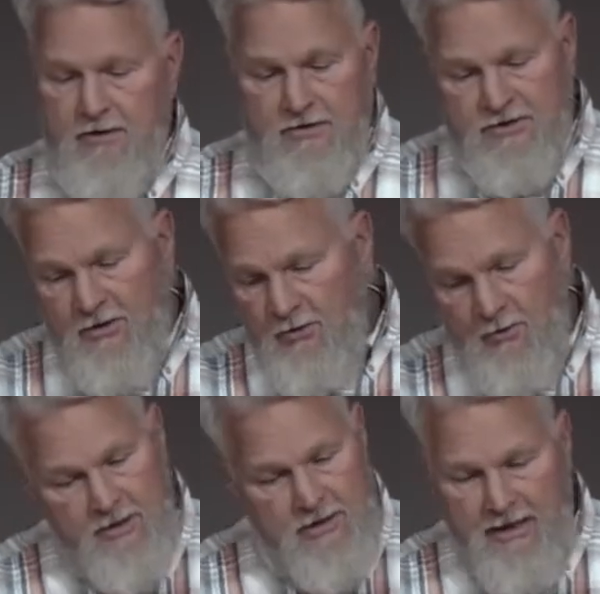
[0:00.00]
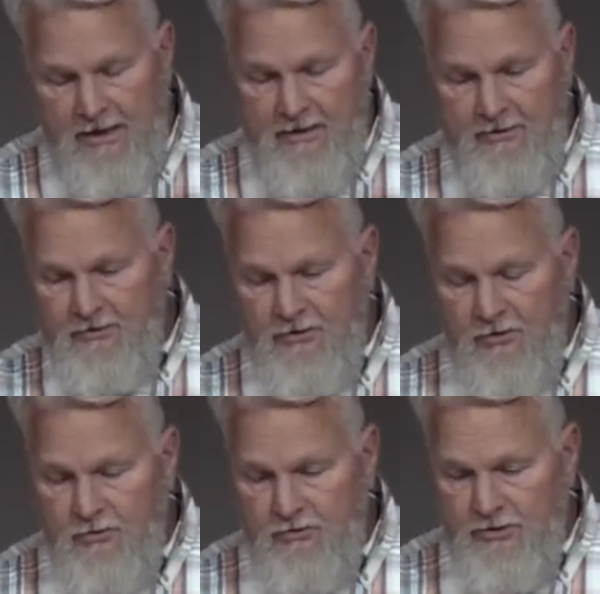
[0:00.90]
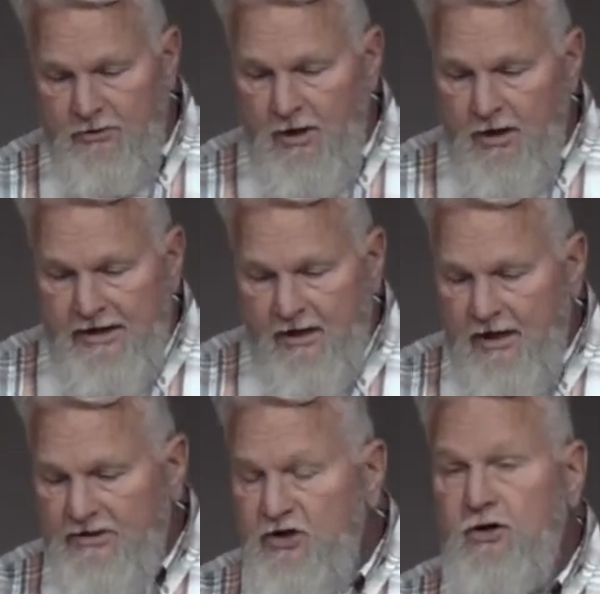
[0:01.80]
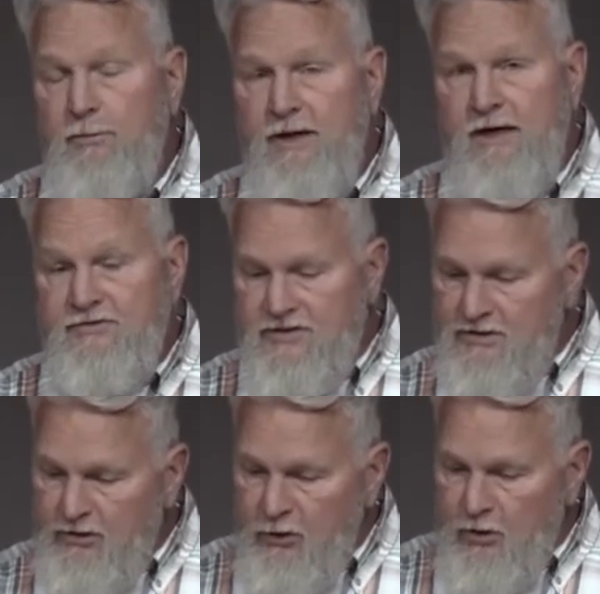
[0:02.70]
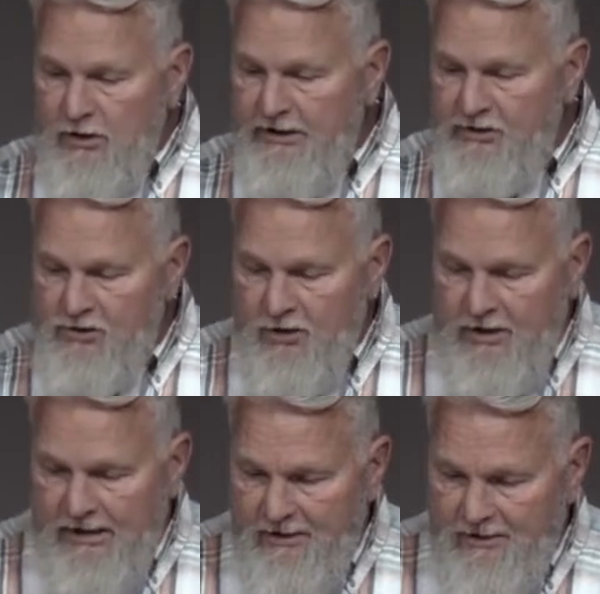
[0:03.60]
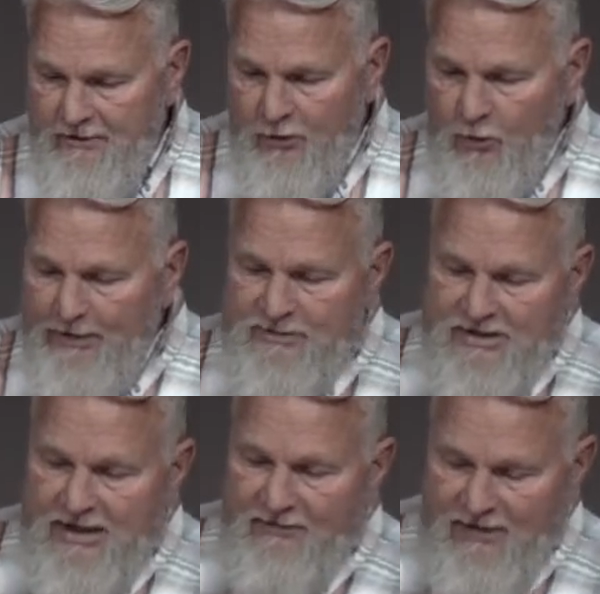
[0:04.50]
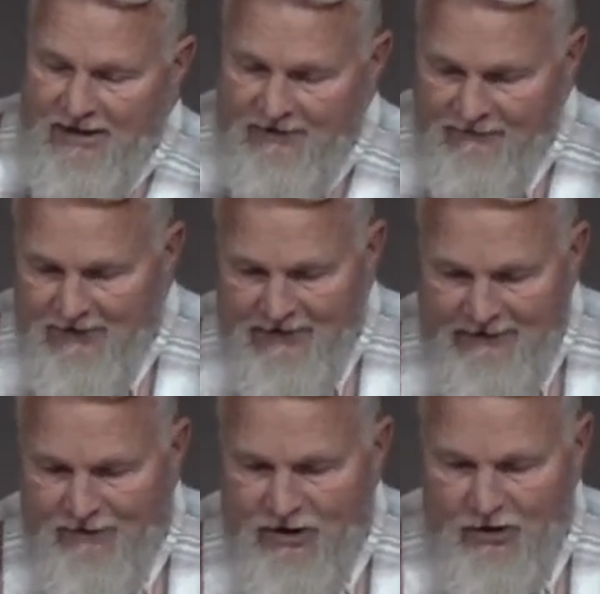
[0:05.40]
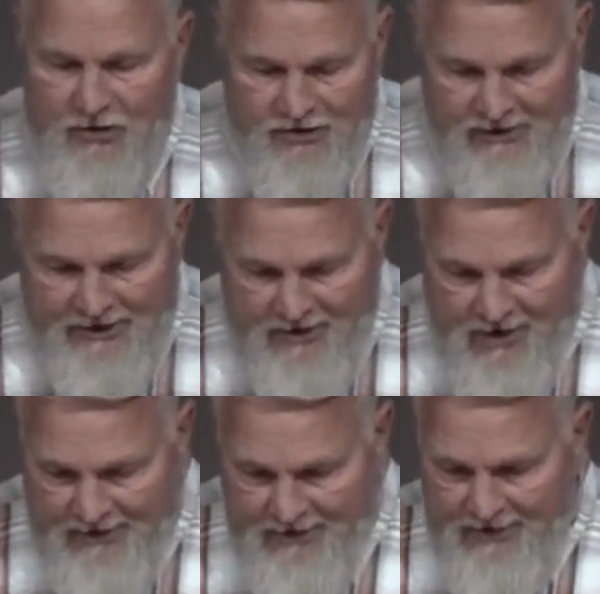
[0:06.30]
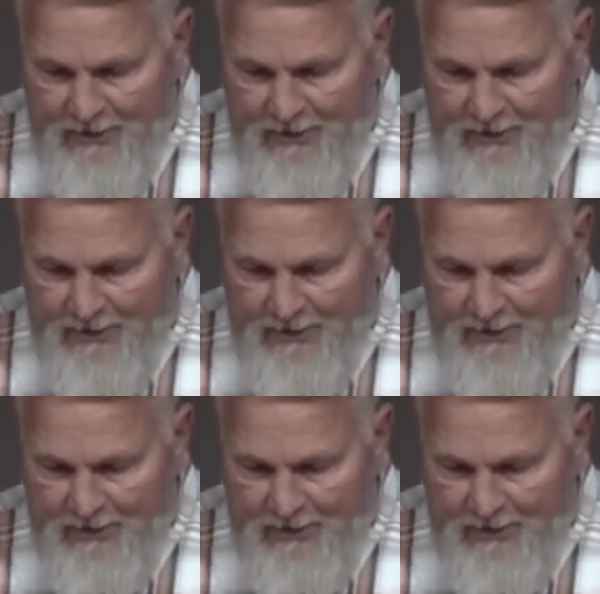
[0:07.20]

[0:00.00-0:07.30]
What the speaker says: So you archaeological buffs, you will enjoy the website that I've given to you to click on.